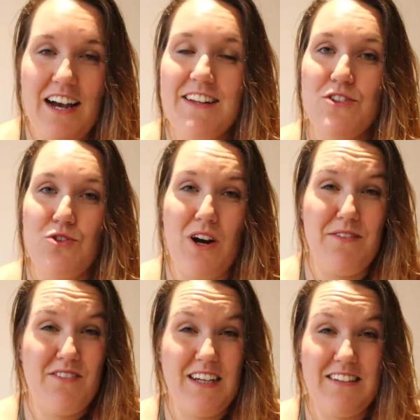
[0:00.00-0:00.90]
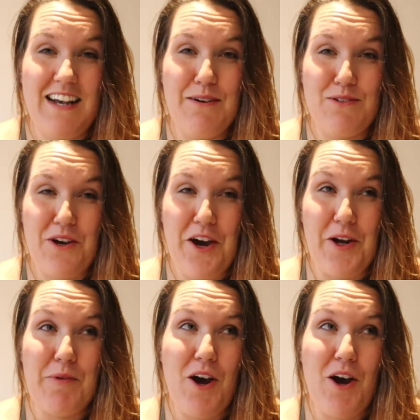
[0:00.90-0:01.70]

I had to drive six hours home